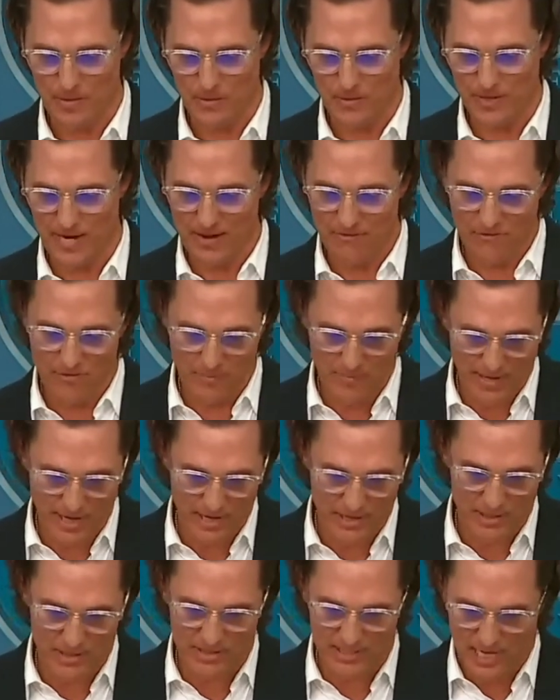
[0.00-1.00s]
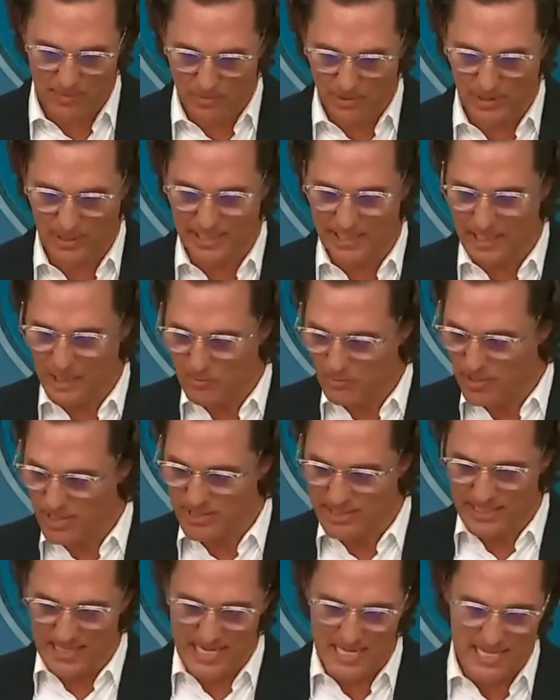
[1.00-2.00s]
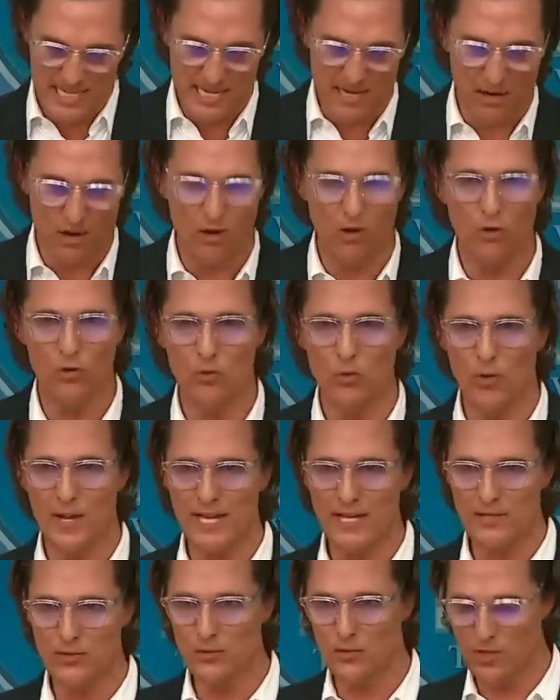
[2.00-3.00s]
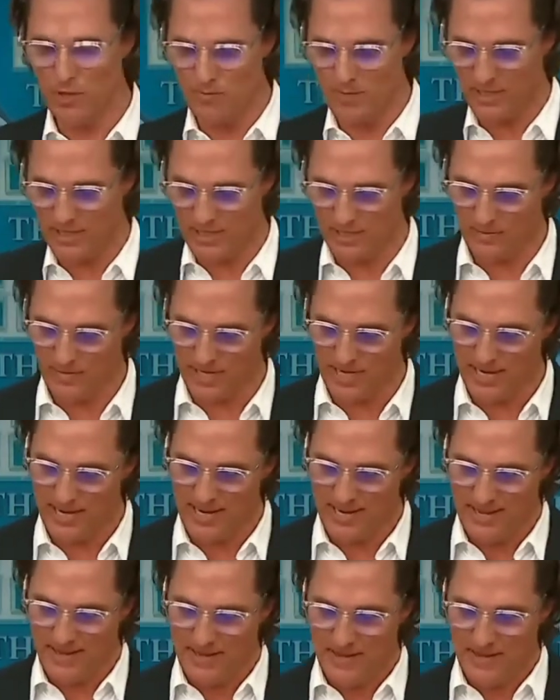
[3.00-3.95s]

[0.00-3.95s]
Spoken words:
What every parent separately expressed in their own way to Camila and me?